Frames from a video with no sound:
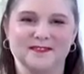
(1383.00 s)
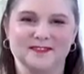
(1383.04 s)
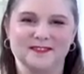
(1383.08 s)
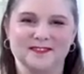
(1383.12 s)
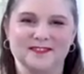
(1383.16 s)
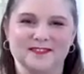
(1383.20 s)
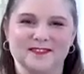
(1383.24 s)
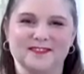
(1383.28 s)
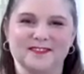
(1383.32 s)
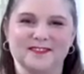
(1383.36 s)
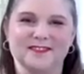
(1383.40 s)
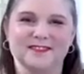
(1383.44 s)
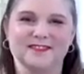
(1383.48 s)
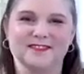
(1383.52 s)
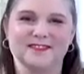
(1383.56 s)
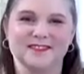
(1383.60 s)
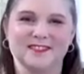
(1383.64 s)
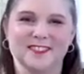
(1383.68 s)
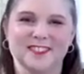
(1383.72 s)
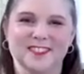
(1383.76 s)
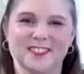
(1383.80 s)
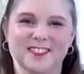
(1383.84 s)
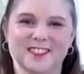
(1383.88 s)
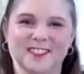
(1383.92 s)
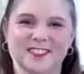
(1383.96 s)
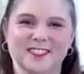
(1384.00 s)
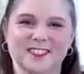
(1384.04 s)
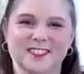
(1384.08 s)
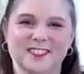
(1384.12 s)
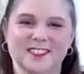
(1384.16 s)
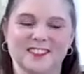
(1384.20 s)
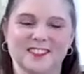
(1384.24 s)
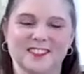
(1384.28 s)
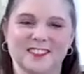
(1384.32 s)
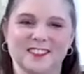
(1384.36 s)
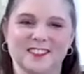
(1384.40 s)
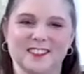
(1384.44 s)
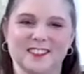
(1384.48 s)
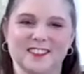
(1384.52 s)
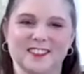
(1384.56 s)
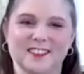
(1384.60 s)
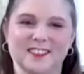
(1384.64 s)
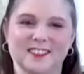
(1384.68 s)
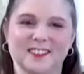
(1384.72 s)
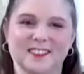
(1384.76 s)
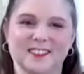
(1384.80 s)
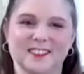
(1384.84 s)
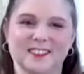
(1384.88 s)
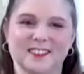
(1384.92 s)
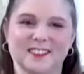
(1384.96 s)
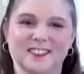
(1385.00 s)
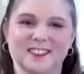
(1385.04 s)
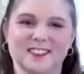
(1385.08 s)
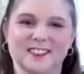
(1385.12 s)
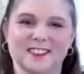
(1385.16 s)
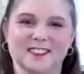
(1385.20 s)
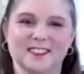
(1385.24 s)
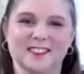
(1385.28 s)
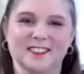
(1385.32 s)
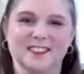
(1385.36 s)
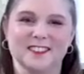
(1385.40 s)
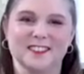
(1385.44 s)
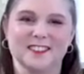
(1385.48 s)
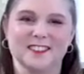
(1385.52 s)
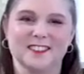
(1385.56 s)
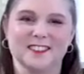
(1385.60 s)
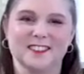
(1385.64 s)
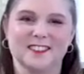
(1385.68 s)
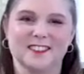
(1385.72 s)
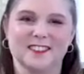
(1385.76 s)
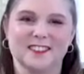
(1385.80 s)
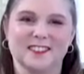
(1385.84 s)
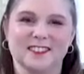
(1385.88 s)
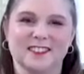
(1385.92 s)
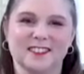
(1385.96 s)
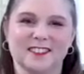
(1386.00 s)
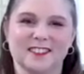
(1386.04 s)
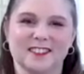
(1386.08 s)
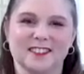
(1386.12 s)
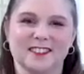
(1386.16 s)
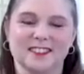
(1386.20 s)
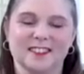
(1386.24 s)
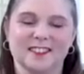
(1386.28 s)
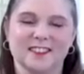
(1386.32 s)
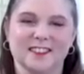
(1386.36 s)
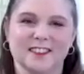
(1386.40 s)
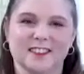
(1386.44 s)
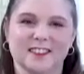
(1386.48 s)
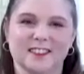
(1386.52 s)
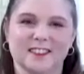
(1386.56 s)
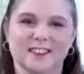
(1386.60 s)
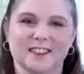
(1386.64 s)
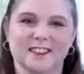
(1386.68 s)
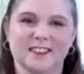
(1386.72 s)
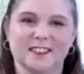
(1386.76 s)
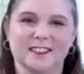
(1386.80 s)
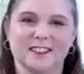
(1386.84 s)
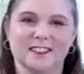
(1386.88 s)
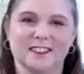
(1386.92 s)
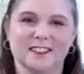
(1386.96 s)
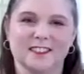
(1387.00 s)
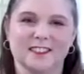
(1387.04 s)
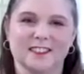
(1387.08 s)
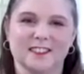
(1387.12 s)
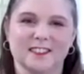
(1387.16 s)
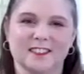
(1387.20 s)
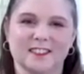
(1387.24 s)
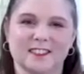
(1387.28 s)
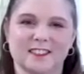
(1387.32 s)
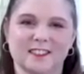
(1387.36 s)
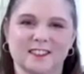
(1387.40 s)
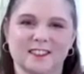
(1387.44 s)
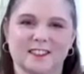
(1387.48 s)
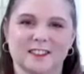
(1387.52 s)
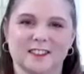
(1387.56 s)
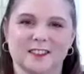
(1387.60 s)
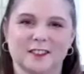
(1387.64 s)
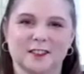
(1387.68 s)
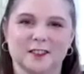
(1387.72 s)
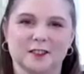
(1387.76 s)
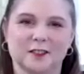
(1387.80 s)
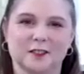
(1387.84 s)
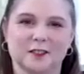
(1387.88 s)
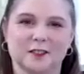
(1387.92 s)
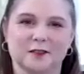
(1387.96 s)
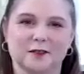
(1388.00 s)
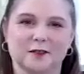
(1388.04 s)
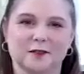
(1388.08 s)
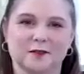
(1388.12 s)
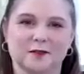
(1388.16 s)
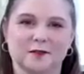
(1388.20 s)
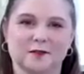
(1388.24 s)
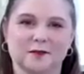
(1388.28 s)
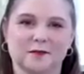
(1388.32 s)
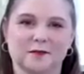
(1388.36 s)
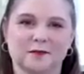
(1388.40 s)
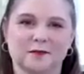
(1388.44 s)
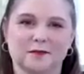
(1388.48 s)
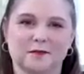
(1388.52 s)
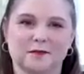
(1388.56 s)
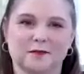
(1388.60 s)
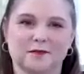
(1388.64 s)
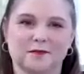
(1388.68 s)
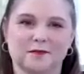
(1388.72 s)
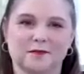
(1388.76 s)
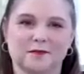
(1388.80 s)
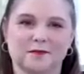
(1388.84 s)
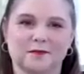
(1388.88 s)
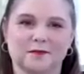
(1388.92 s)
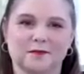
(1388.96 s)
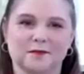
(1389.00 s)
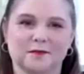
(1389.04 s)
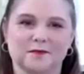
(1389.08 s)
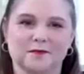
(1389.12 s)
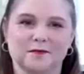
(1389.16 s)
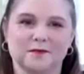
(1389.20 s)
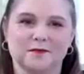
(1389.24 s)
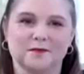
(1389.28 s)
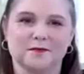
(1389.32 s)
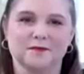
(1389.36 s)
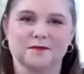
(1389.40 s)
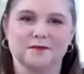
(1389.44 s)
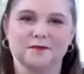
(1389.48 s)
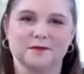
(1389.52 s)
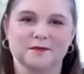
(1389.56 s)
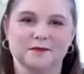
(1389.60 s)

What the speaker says: [no speech]